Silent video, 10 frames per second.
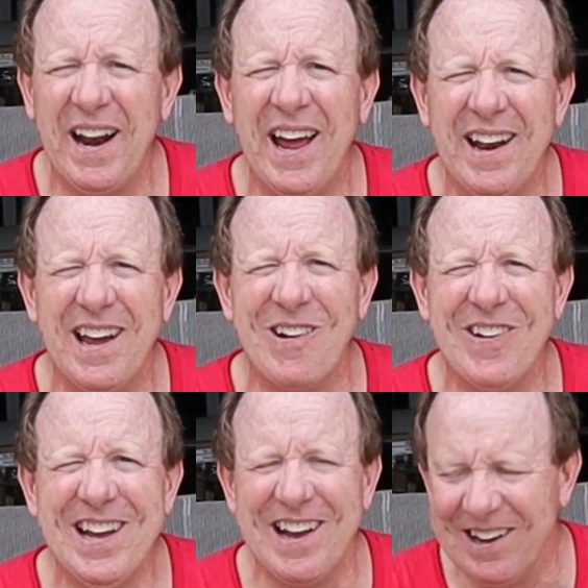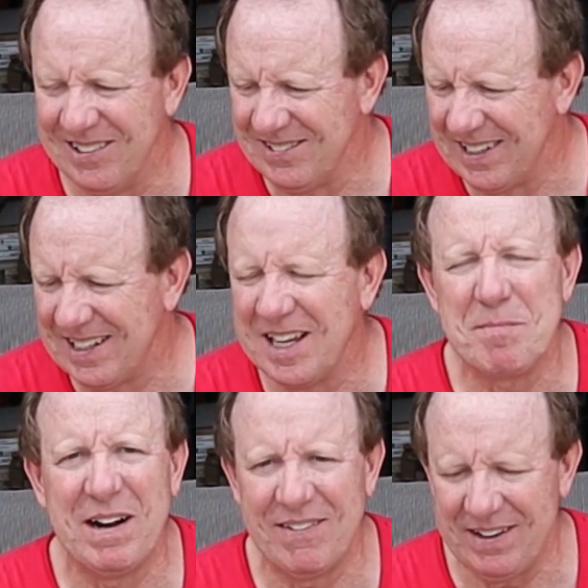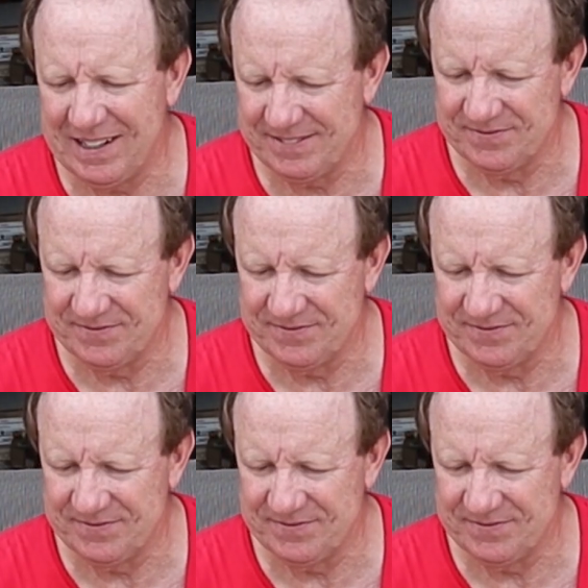I'd have had that a week ago. Ain't that about right?